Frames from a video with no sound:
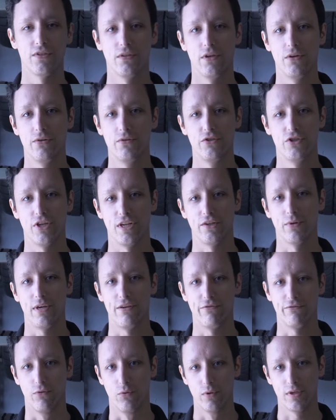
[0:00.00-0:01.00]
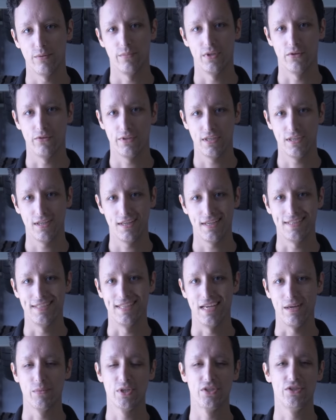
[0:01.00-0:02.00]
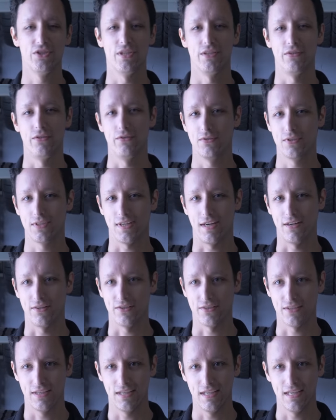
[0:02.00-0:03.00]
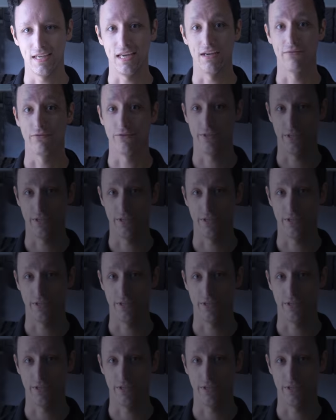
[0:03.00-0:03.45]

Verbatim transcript: alone generate 40 million damaged and used tires every